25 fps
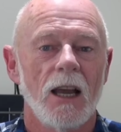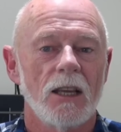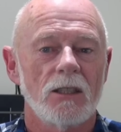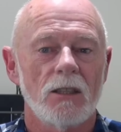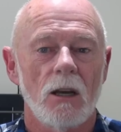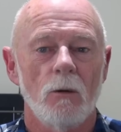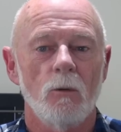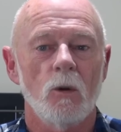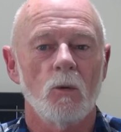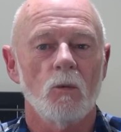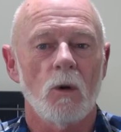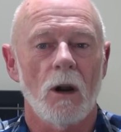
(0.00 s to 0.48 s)

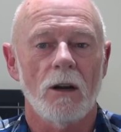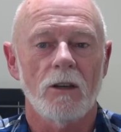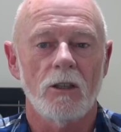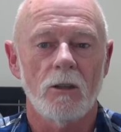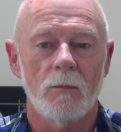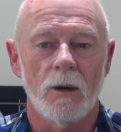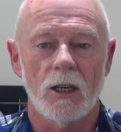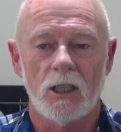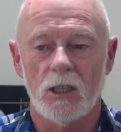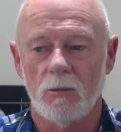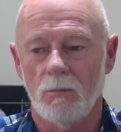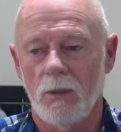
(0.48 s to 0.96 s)
So I wouldn't worry
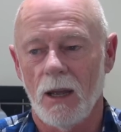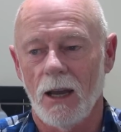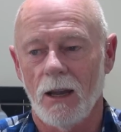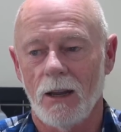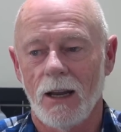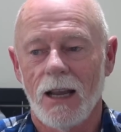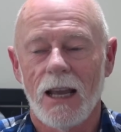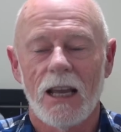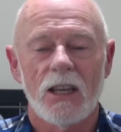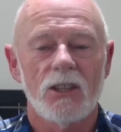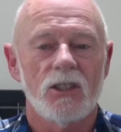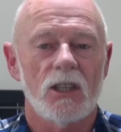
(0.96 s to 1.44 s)
too much
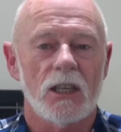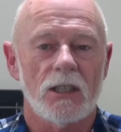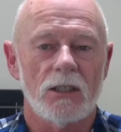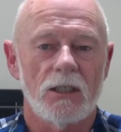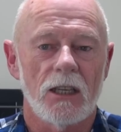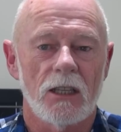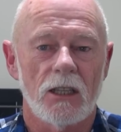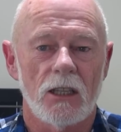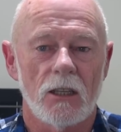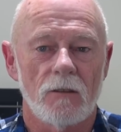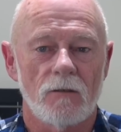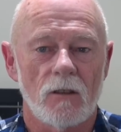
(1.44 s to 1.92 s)
about
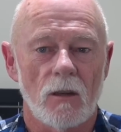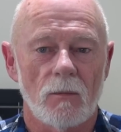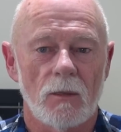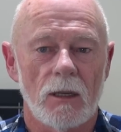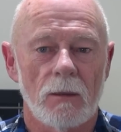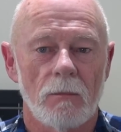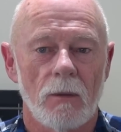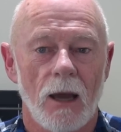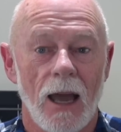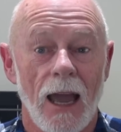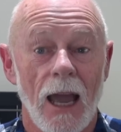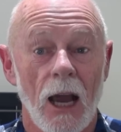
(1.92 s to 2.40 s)
16th of
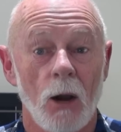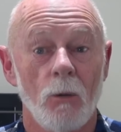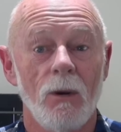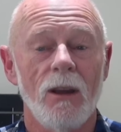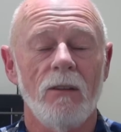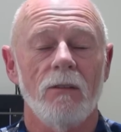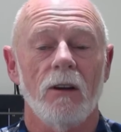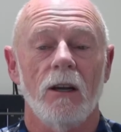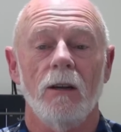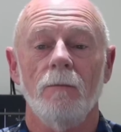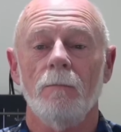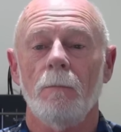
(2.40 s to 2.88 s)
September.
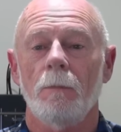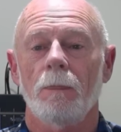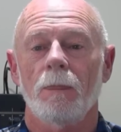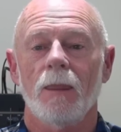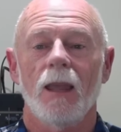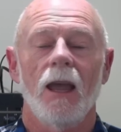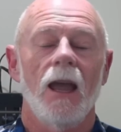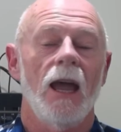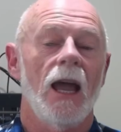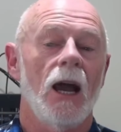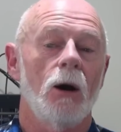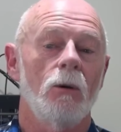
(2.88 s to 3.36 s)
However,
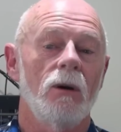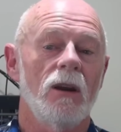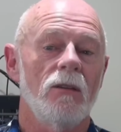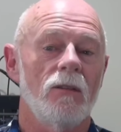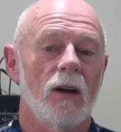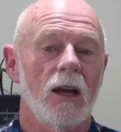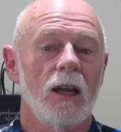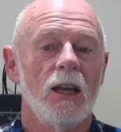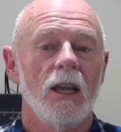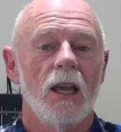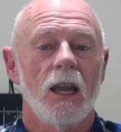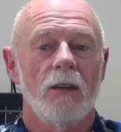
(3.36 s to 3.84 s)

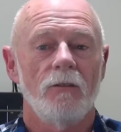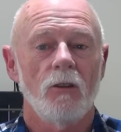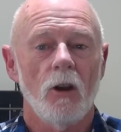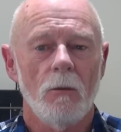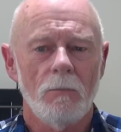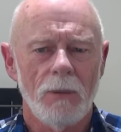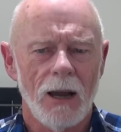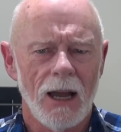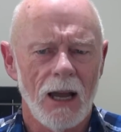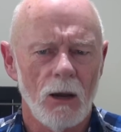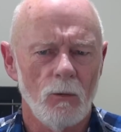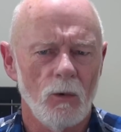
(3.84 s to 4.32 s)
if you're
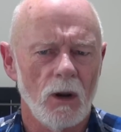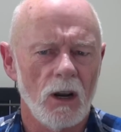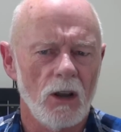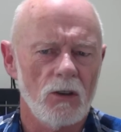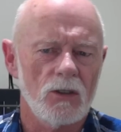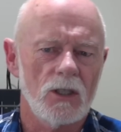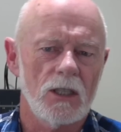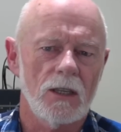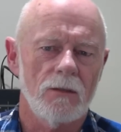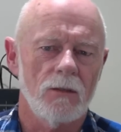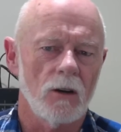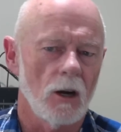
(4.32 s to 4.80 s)
a Part
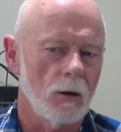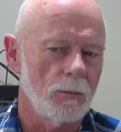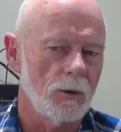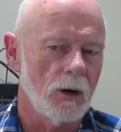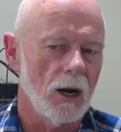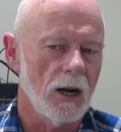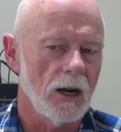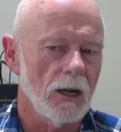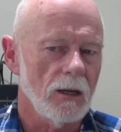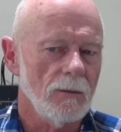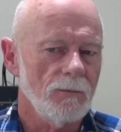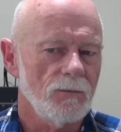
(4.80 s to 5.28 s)
107
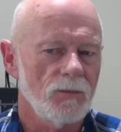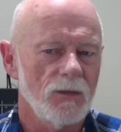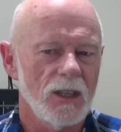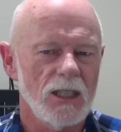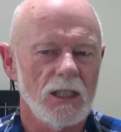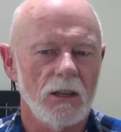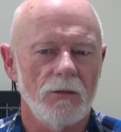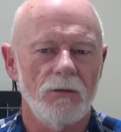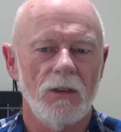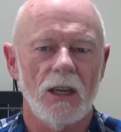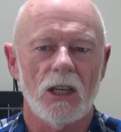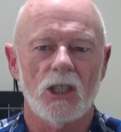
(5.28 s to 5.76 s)
operator,
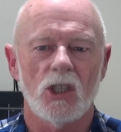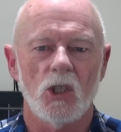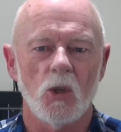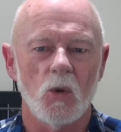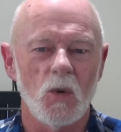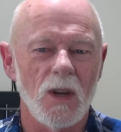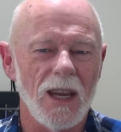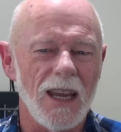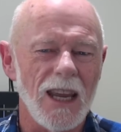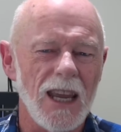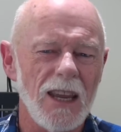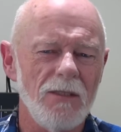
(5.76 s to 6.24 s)
this affects
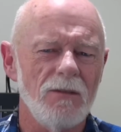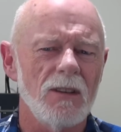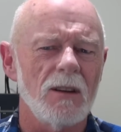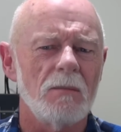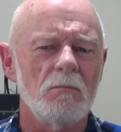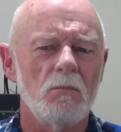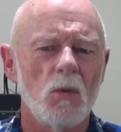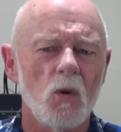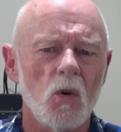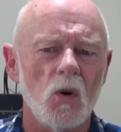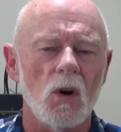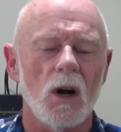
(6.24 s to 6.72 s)
you even
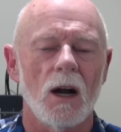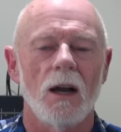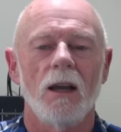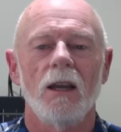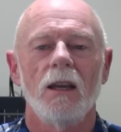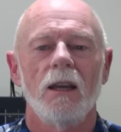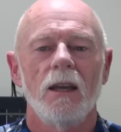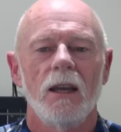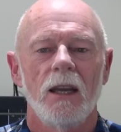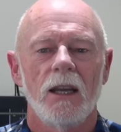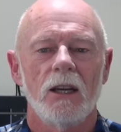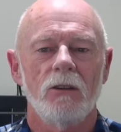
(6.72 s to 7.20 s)
more
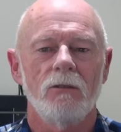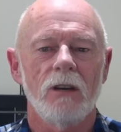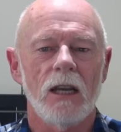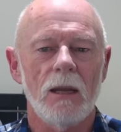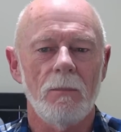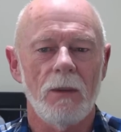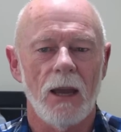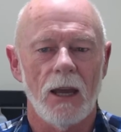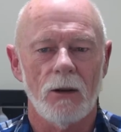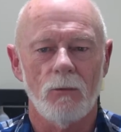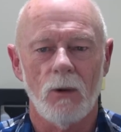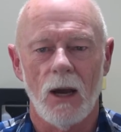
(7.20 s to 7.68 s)
in a really
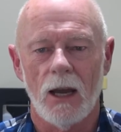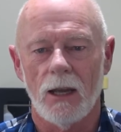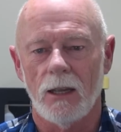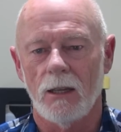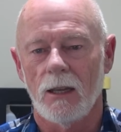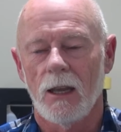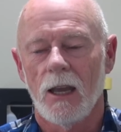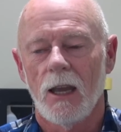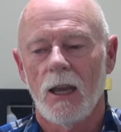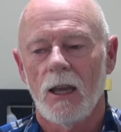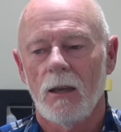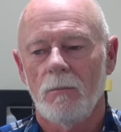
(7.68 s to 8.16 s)
bad
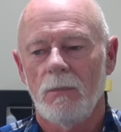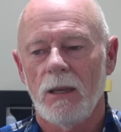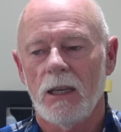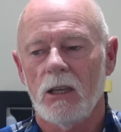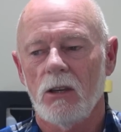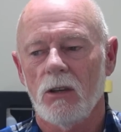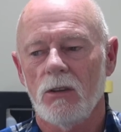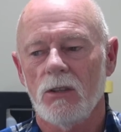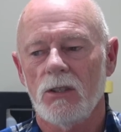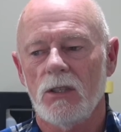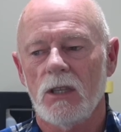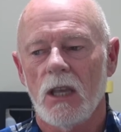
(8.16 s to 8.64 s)
way,
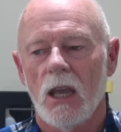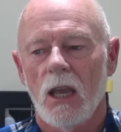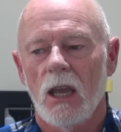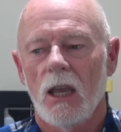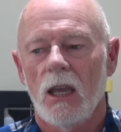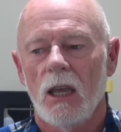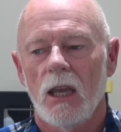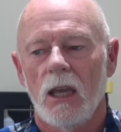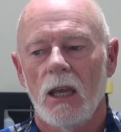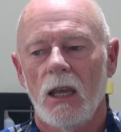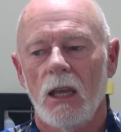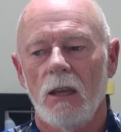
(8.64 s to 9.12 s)
because
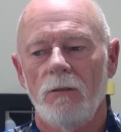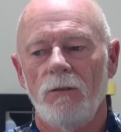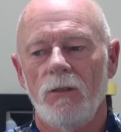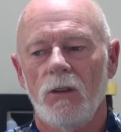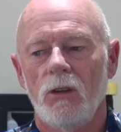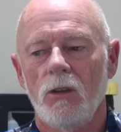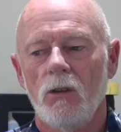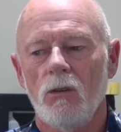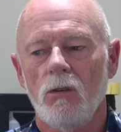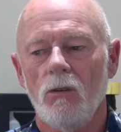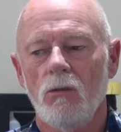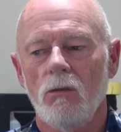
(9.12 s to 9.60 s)
if
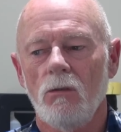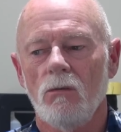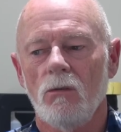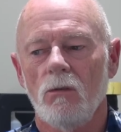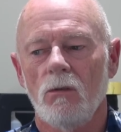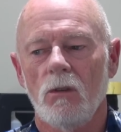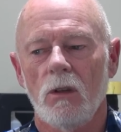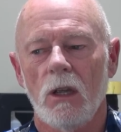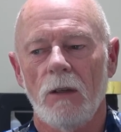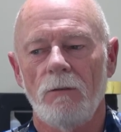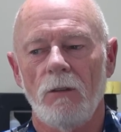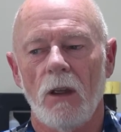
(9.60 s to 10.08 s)

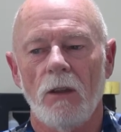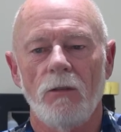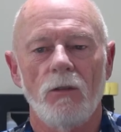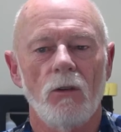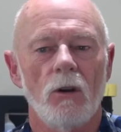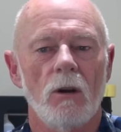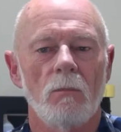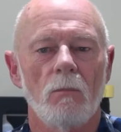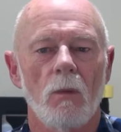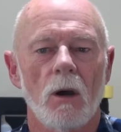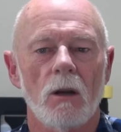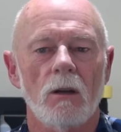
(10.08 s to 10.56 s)

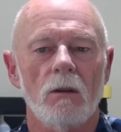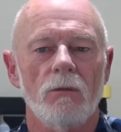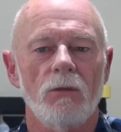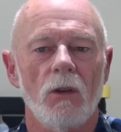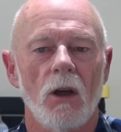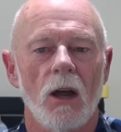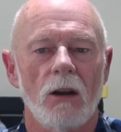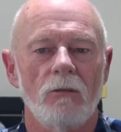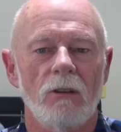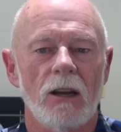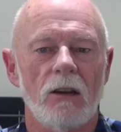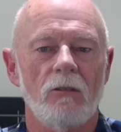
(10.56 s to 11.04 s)
you're a model
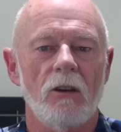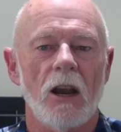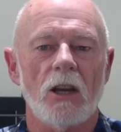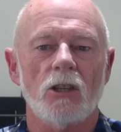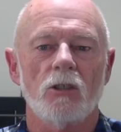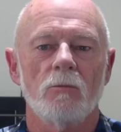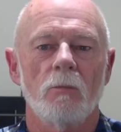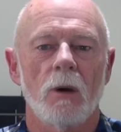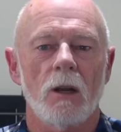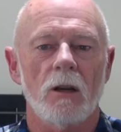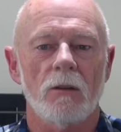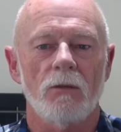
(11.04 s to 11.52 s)
flyer,
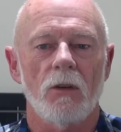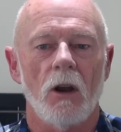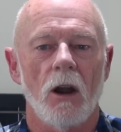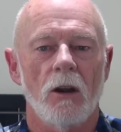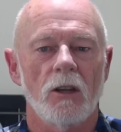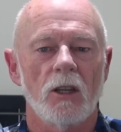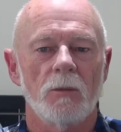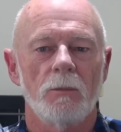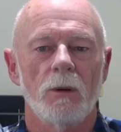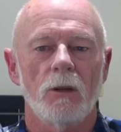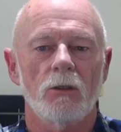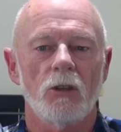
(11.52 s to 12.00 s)
recreational model flyer,
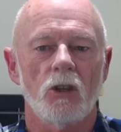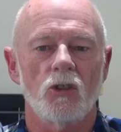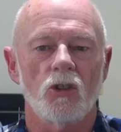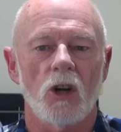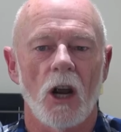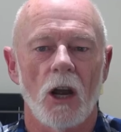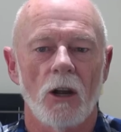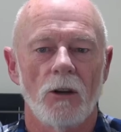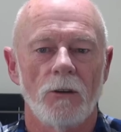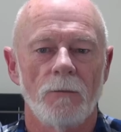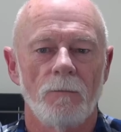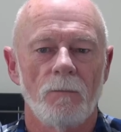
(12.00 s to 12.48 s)
and you build a
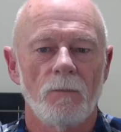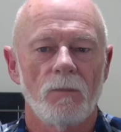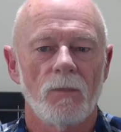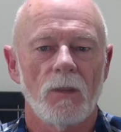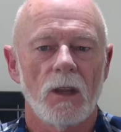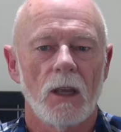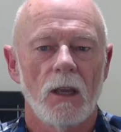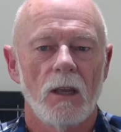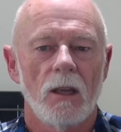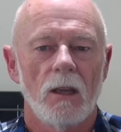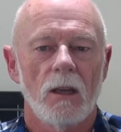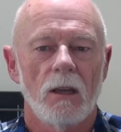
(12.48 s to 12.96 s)
drone,
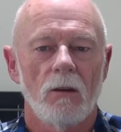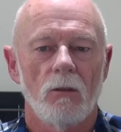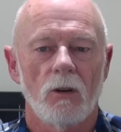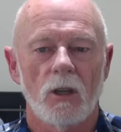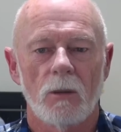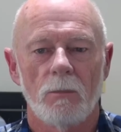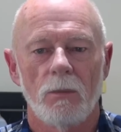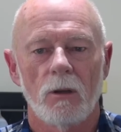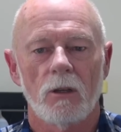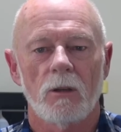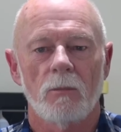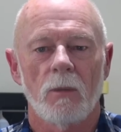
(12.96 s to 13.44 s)
or
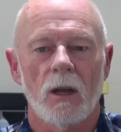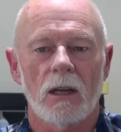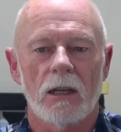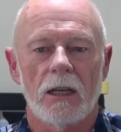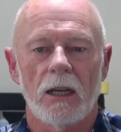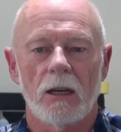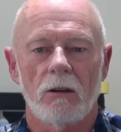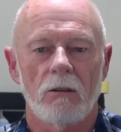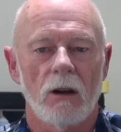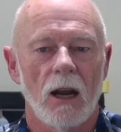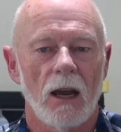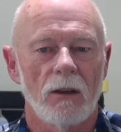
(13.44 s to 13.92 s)
you build a model
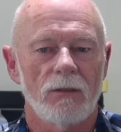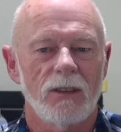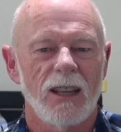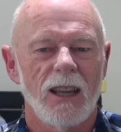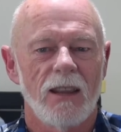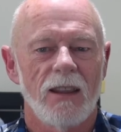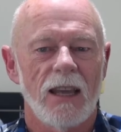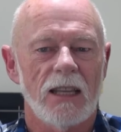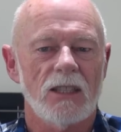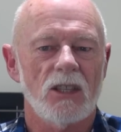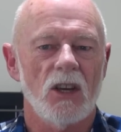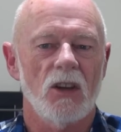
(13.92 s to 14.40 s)
aircraft,
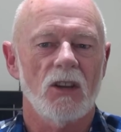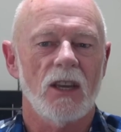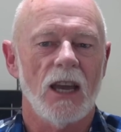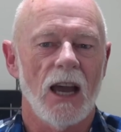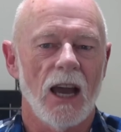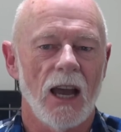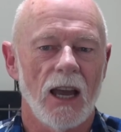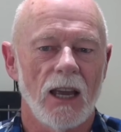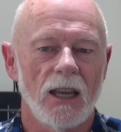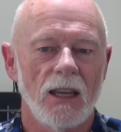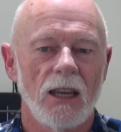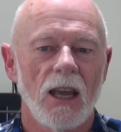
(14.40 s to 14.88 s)
that's
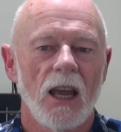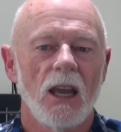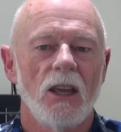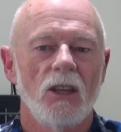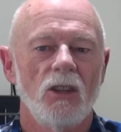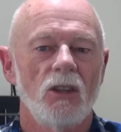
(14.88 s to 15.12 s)
okay.